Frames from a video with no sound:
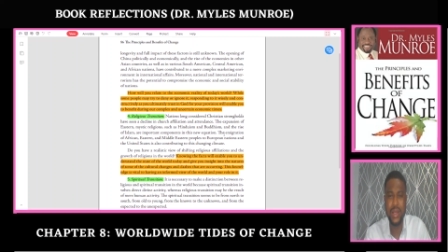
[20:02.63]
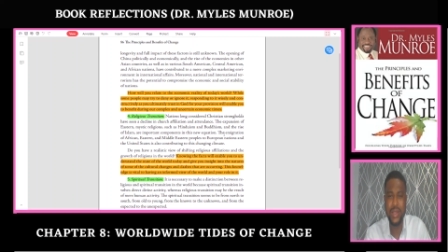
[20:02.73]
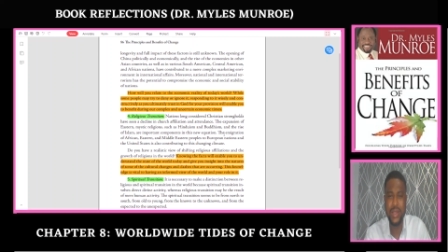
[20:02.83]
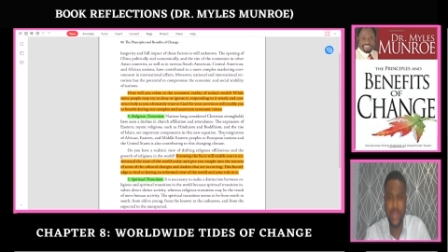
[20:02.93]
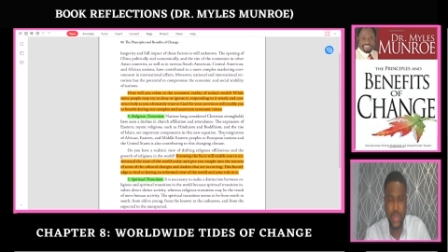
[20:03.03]

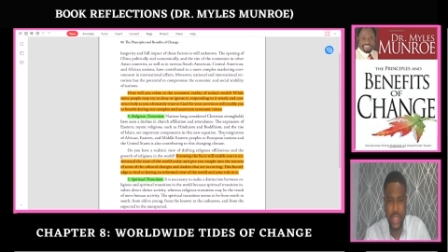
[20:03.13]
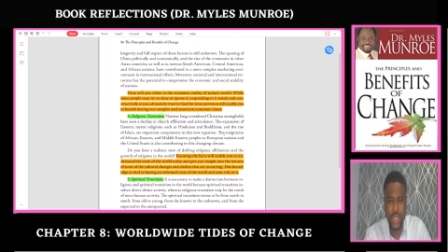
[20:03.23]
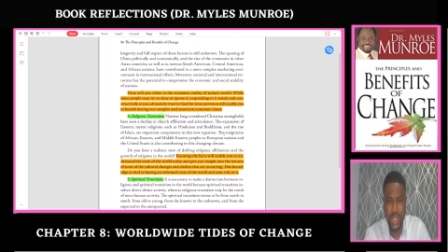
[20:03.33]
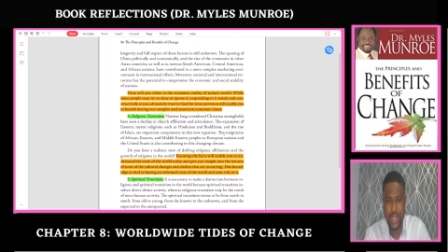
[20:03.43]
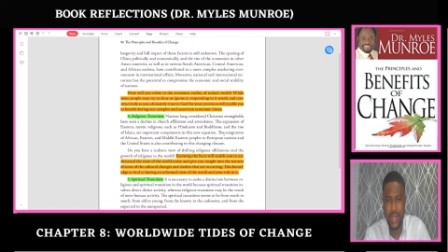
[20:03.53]

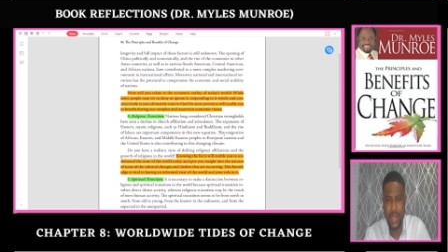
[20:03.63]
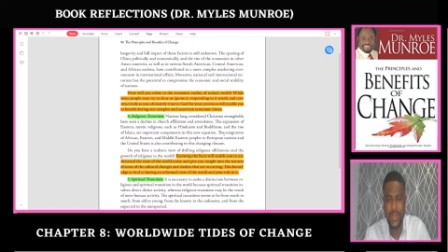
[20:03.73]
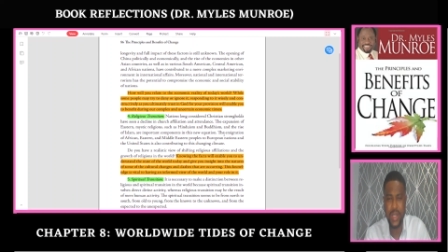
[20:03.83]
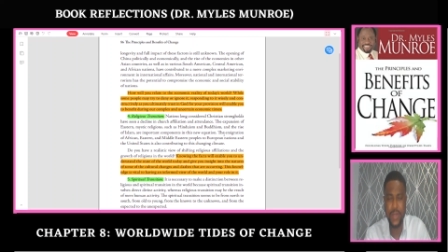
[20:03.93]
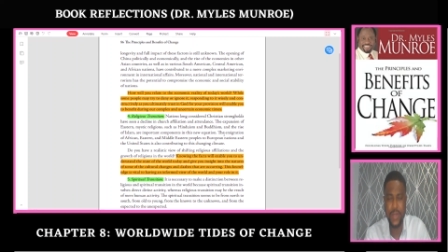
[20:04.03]
dissociate
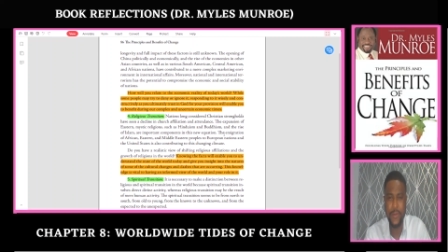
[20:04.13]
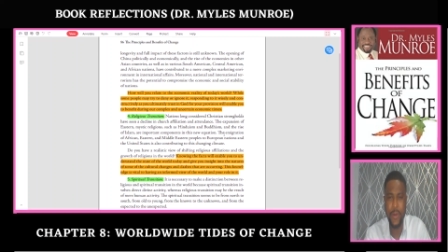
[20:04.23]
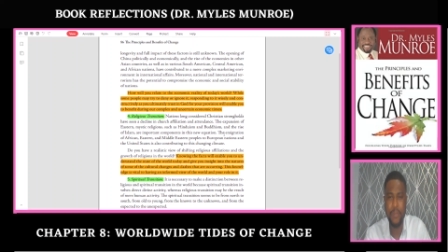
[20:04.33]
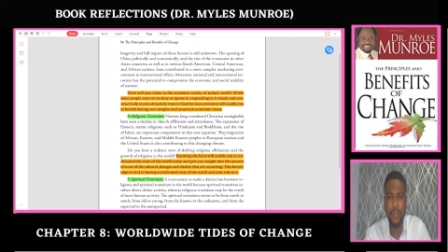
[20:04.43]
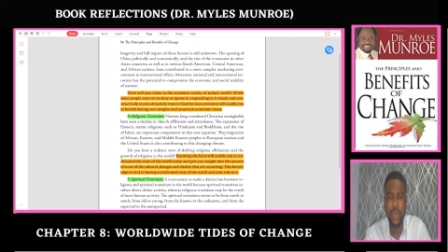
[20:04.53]
themselves
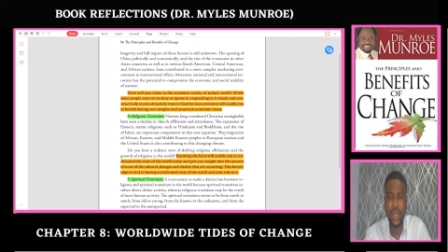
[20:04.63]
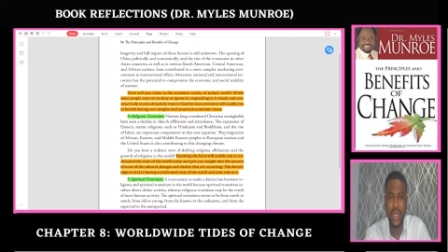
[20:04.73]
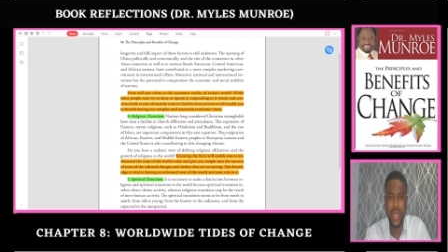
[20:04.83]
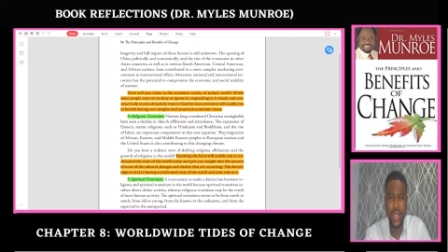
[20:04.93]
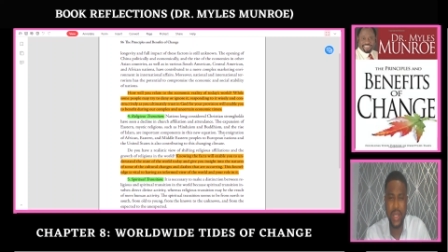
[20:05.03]
from in,